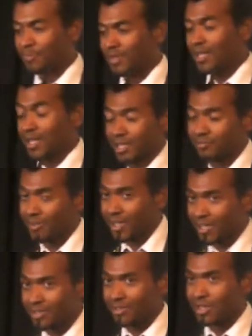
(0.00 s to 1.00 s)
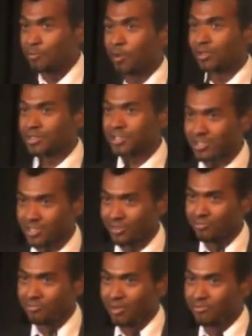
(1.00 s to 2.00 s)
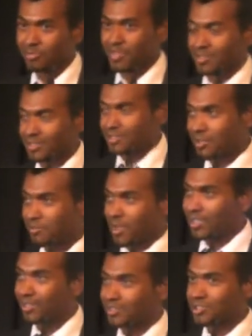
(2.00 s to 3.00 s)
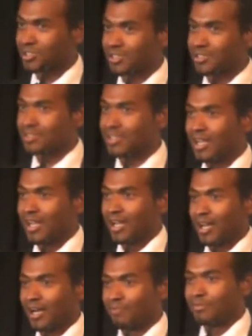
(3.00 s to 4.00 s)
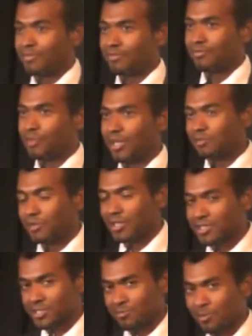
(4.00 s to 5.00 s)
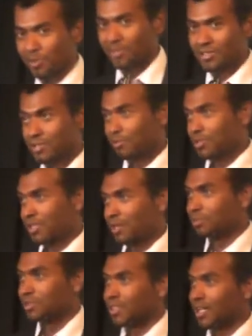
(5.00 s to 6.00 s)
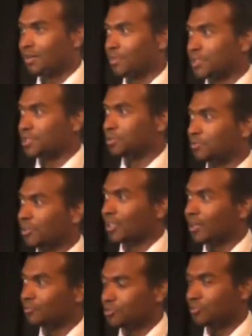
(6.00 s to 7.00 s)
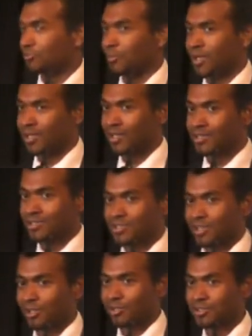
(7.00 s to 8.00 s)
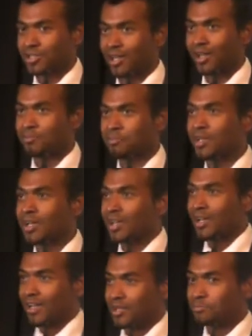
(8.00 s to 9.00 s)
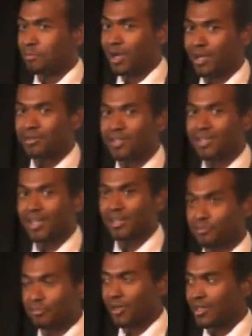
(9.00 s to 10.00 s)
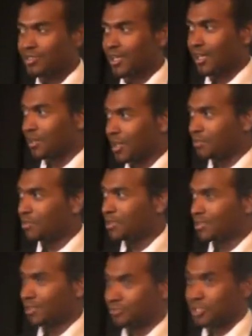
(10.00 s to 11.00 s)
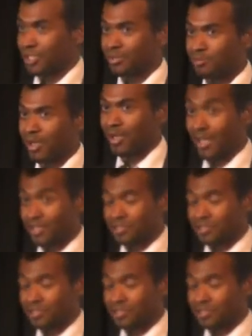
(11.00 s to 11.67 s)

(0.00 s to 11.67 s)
conveying the apologies of Minister Jenny Macklin. She's really disappointed that she wasn't able to come here. She would have loved to have been here. She's a long-time admirer and friend and neighbour of Chittama and